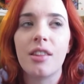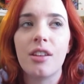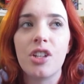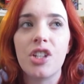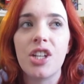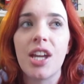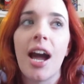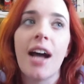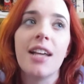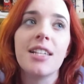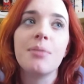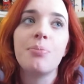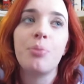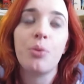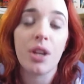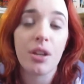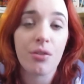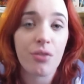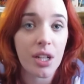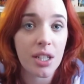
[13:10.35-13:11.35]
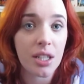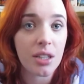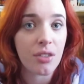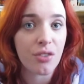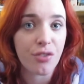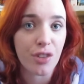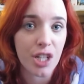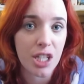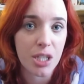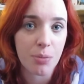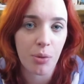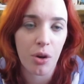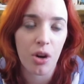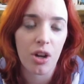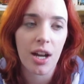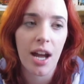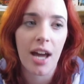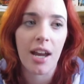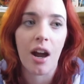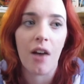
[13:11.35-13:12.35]
she has a boyfriend in the first
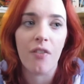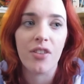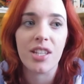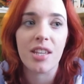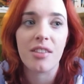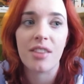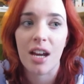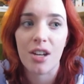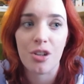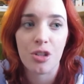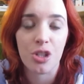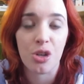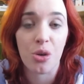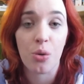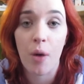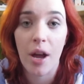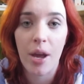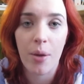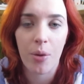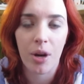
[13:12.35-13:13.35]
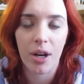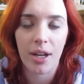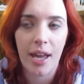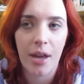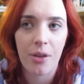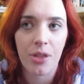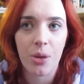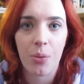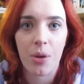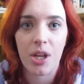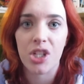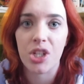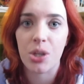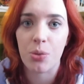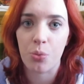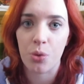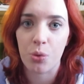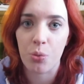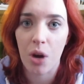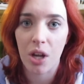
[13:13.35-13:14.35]
book and obviously that doesn't quite work out the way she
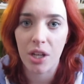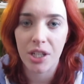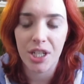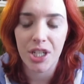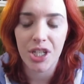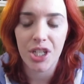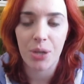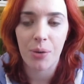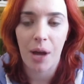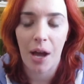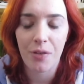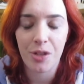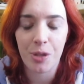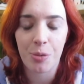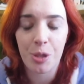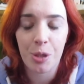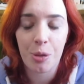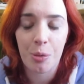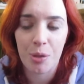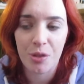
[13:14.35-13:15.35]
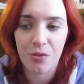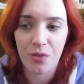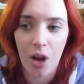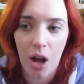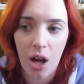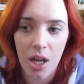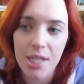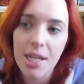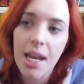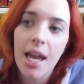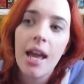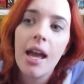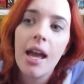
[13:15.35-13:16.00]
would want it to after she was flawed.